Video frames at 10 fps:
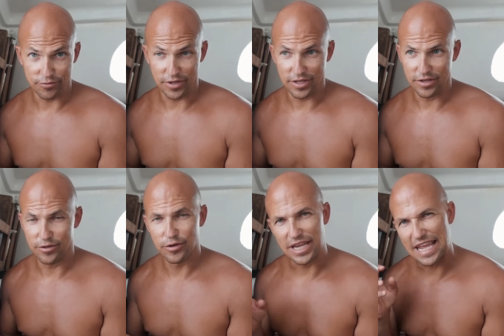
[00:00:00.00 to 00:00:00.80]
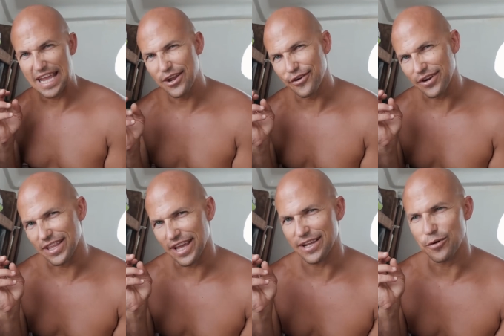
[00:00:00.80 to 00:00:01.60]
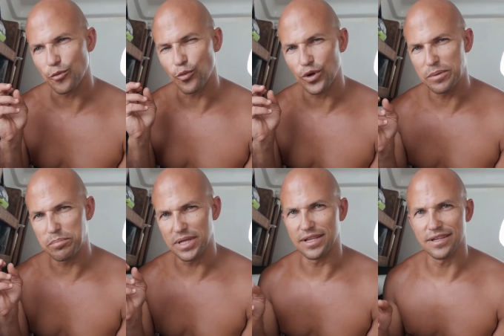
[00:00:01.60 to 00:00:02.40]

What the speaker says: Really, you could hear it like weeping.